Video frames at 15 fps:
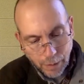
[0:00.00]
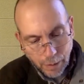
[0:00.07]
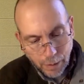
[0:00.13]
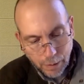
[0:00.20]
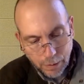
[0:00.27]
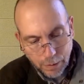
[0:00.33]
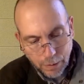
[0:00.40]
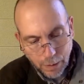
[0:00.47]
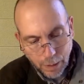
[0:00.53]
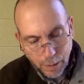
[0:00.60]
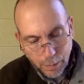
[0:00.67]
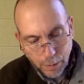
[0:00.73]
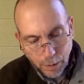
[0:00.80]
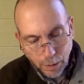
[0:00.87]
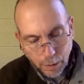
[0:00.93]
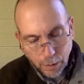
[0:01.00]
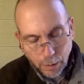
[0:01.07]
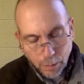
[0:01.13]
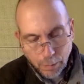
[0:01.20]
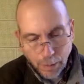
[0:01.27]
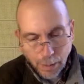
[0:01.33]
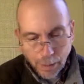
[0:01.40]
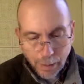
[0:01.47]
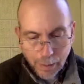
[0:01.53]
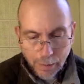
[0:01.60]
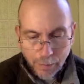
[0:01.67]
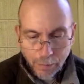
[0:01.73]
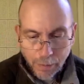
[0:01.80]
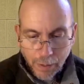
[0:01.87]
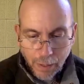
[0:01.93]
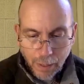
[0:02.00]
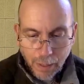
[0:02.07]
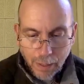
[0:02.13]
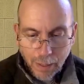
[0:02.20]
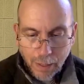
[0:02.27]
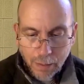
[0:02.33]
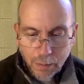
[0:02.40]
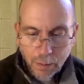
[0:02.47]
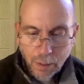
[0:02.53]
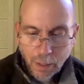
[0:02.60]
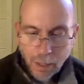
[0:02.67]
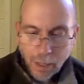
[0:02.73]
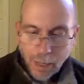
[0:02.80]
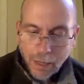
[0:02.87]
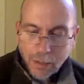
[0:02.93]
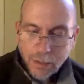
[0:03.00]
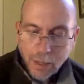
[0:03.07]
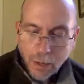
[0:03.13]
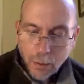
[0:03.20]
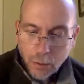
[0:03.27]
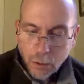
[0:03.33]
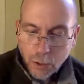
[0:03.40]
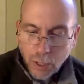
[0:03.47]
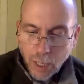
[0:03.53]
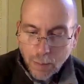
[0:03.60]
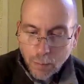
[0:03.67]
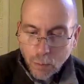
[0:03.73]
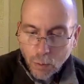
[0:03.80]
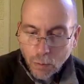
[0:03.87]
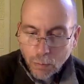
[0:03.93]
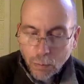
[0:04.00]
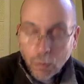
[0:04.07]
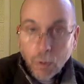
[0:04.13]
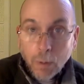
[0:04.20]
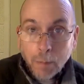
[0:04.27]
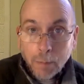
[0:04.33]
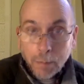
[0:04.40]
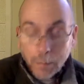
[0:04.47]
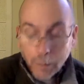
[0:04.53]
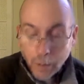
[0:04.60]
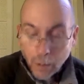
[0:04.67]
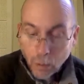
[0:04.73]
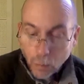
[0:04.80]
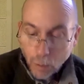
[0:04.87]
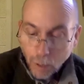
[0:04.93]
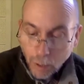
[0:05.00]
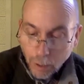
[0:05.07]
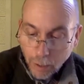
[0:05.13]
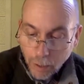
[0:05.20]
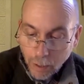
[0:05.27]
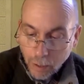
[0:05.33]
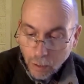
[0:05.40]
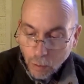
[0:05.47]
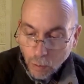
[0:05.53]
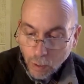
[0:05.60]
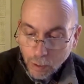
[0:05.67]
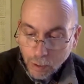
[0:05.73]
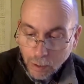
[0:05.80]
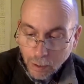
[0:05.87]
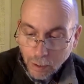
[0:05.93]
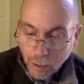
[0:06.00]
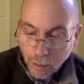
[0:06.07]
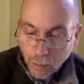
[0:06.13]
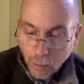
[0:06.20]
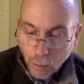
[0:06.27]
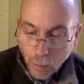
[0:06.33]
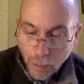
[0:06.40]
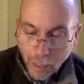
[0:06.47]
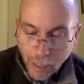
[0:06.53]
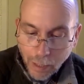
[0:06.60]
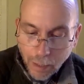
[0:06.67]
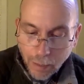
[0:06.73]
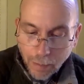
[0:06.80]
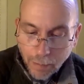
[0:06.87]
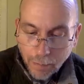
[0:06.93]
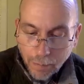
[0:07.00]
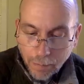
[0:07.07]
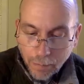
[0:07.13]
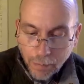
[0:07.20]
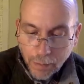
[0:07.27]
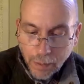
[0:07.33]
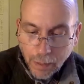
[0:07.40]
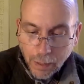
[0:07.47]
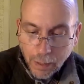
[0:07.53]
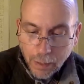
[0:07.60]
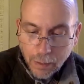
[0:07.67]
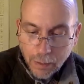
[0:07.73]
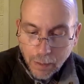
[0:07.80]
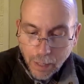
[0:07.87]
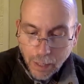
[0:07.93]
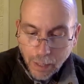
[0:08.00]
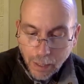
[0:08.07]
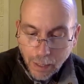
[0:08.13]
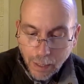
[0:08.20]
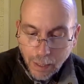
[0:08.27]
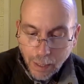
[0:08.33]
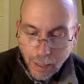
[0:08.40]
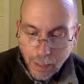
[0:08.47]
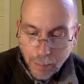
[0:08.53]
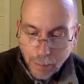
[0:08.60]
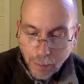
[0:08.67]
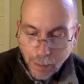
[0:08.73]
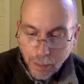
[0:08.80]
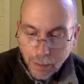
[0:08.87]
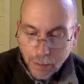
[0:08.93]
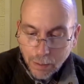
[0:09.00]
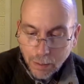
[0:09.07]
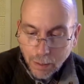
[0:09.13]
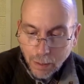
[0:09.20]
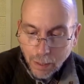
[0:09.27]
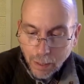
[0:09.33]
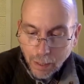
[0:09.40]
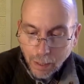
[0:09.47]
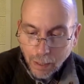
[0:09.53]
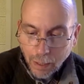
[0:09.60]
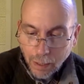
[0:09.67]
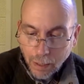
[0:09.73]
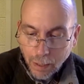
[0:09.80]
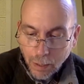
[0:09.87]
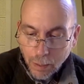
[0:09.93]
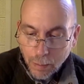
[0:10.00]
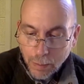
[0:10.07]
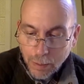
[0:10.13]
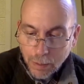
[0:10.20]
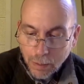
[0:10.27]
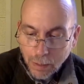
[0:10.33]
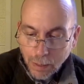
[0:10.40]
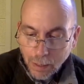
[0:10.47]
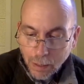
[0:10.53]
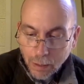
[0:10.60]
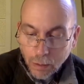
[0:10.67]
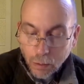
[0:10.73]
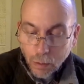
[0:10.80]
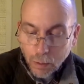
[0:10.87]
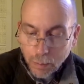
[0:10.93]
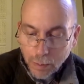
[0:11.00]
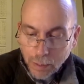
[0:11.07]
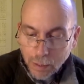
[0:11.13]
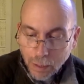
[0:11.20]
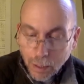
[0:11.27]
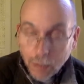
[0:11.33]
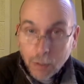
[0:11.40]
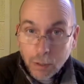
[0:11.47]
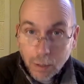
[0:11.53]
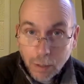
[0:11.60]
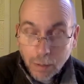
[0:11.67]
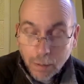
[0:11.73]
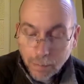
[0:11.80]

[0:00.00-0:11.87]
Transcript: It is not a material body, and hence has neither shape nor form, quality, quantity, or weight. It is not in any place, and can neither be seen nor be touched.